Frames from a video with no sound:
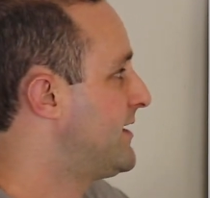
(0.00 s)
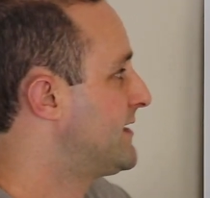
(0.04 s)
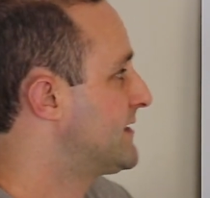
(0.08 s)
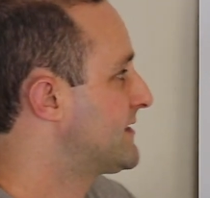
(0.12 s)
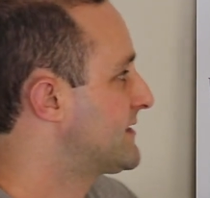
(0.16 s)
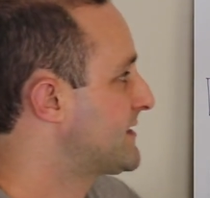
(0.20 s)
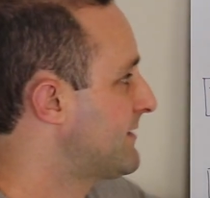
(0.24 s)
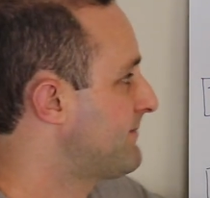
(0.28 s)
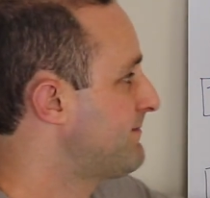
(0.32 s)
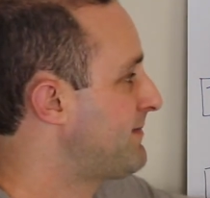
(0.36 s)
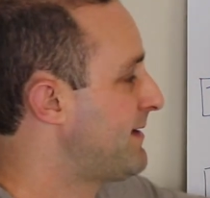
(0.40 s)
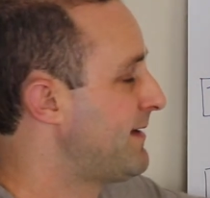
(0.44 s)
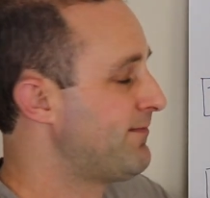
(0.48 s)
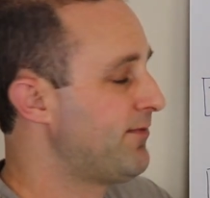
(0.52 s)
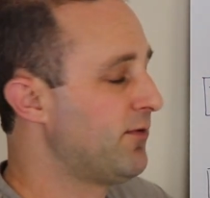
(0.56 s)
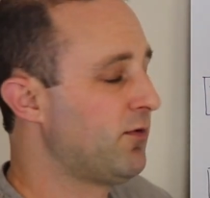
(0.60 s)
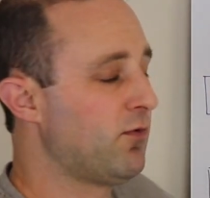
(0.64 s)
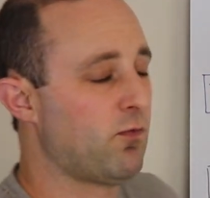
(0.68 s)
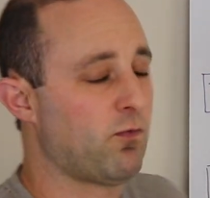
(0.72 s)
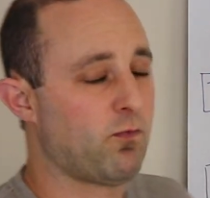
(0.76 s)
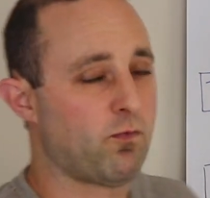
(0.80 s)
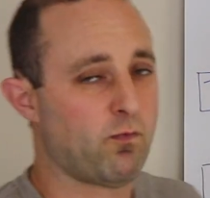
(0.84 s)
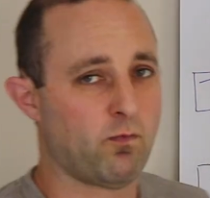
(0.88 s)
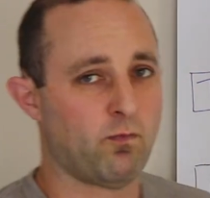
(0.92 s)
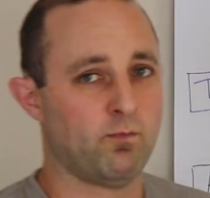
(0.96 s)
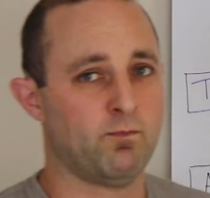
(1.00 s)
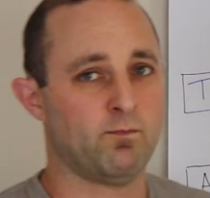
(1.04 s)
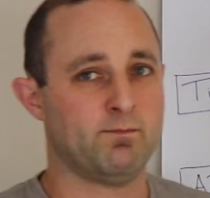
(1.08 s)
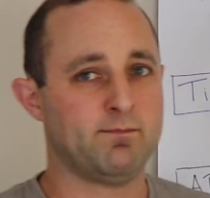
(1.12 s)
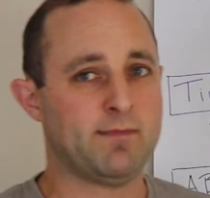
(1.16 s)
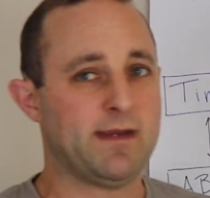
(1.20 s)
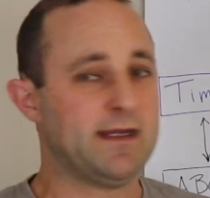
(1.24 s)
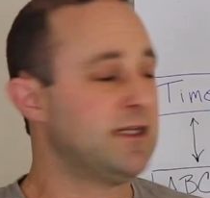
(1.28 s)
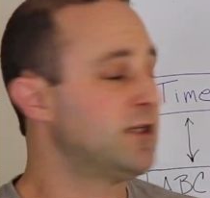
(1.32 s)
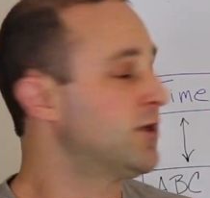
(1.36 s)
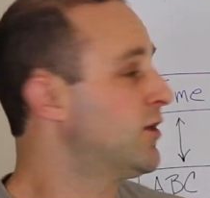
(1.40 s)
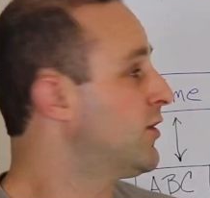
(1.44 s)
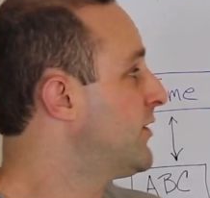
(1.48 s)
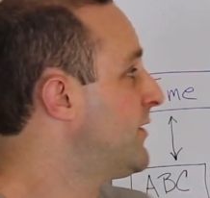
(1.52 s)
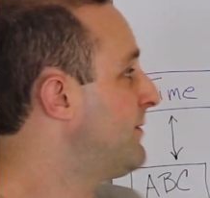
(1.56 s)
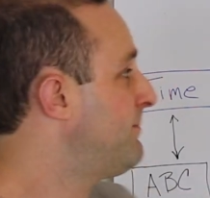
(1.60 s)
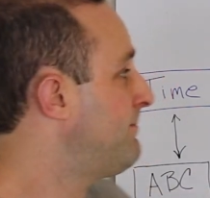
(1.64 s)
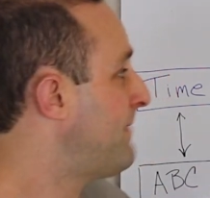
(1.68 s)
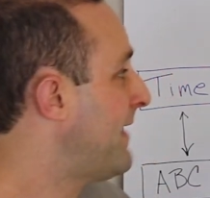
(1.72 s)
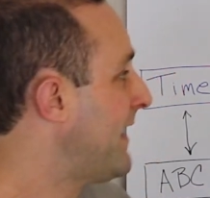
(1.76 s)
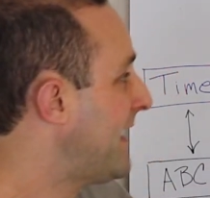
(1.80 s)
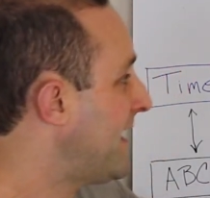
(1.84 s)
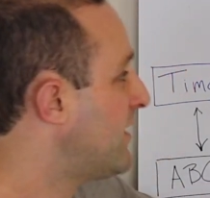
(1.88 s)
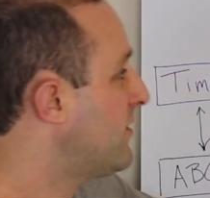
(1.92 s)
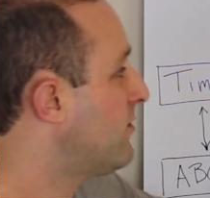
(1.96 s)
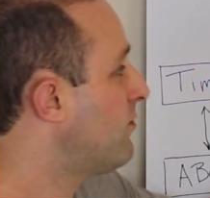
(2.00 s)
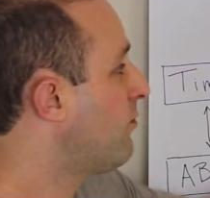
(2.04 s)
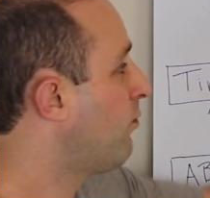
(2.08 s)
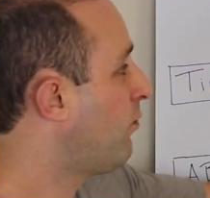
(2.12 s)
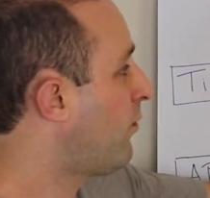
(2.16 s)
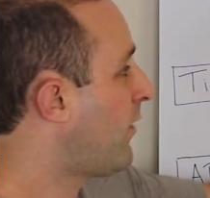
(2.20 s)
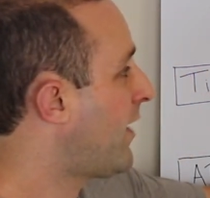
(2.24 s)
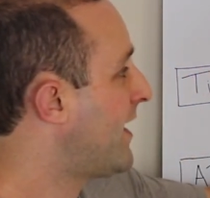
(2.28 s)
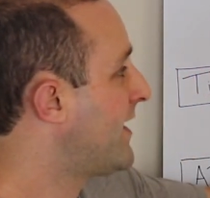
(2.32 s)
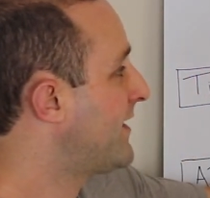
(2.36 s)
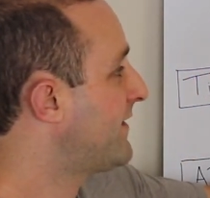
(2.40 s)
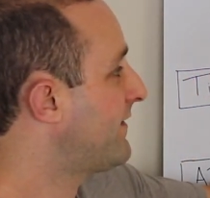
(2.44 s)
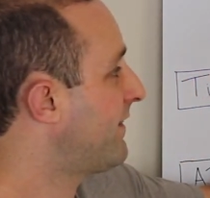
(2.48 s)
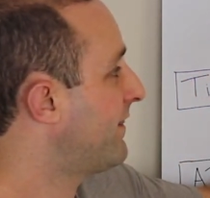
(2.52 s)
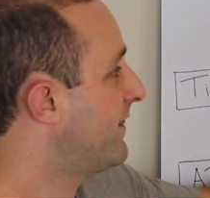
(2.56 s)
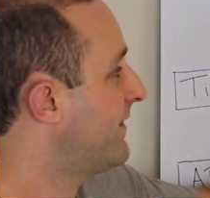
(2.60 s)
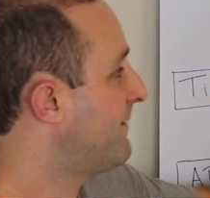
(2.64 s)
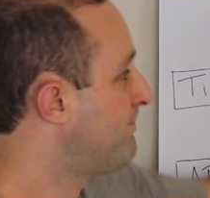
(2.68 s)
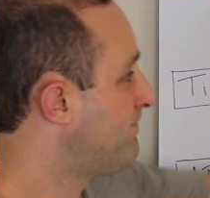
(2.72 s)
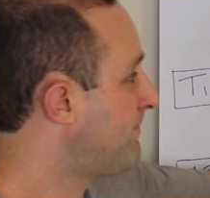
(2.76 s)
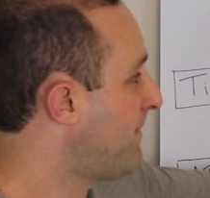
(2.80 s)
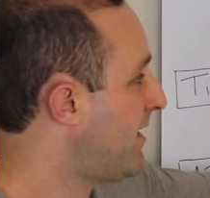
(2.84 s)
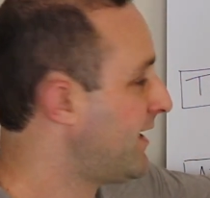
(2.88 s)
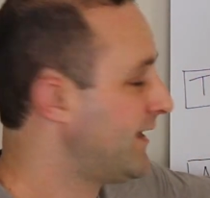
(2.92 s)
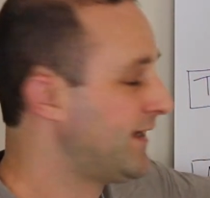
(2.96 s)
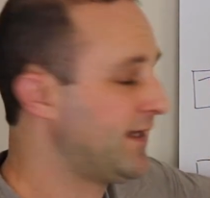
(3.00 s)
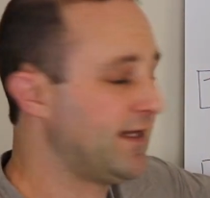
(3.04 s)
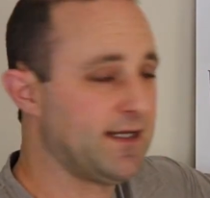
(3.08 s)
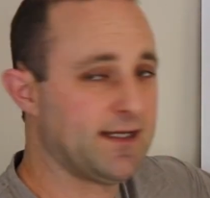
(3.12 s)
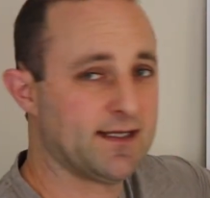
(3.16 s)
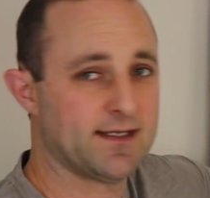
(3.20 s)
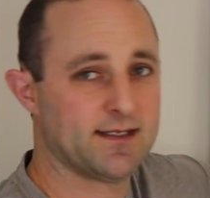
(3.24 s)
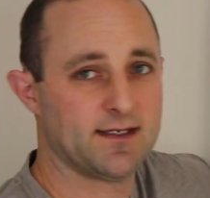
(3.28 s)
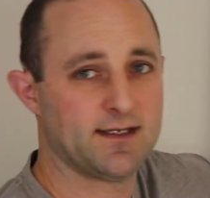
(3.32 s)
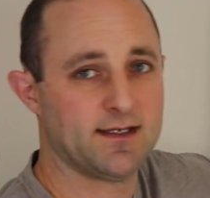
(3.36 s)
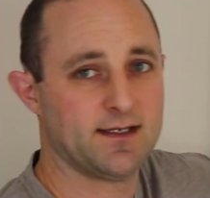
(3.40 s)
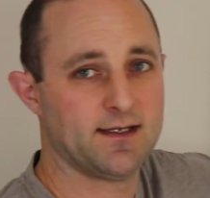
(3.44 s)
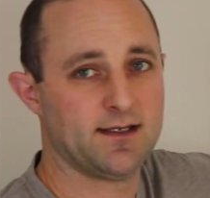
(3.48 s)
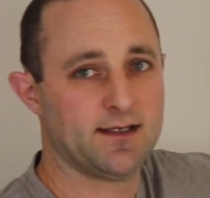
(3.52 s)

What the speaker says: Some people, you know, they may want the money